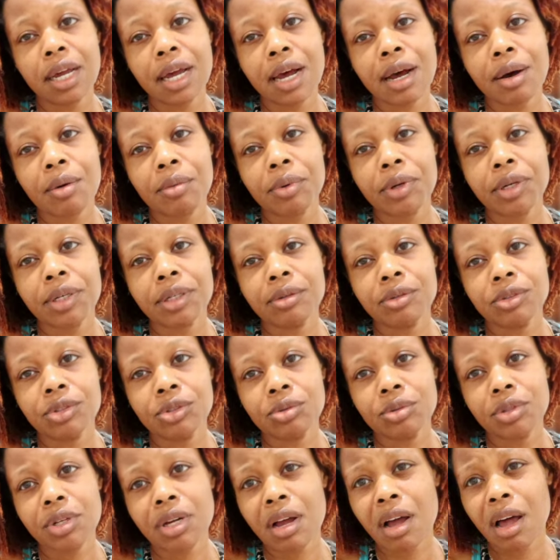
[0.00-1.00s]
I would
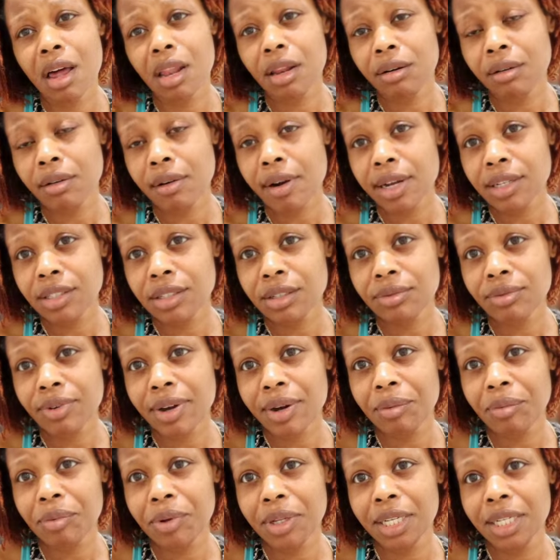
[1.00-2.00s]
do the color corrector if I
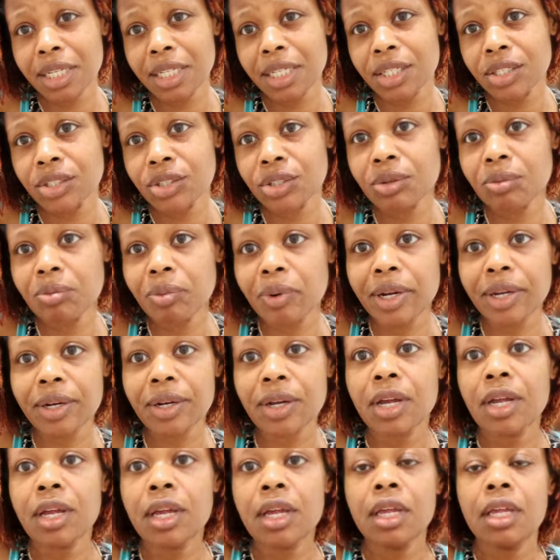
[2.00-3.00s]
really need to, but
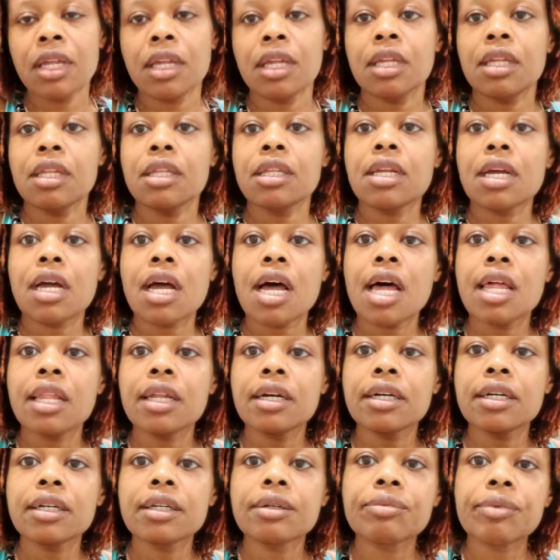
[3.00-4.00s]
the
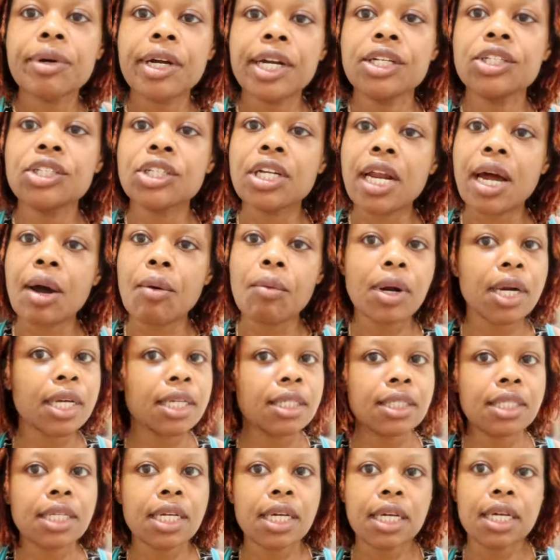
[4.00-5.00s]
color range that I want
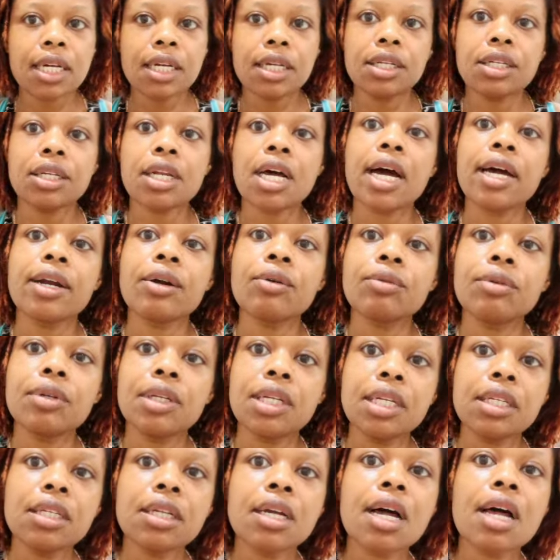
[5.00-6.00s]
to stay in, I don't
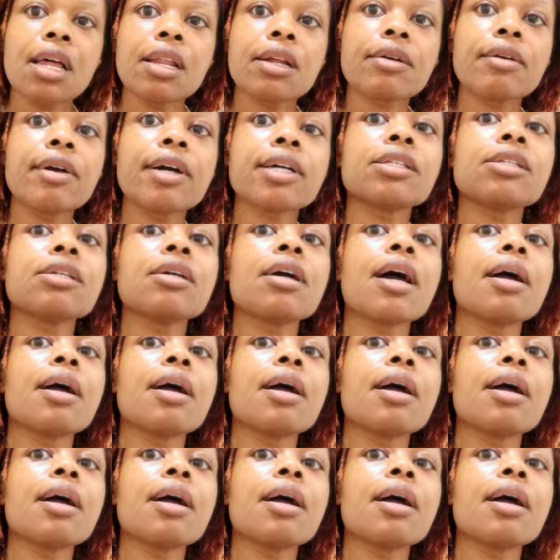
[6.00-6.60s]
need the color corrector.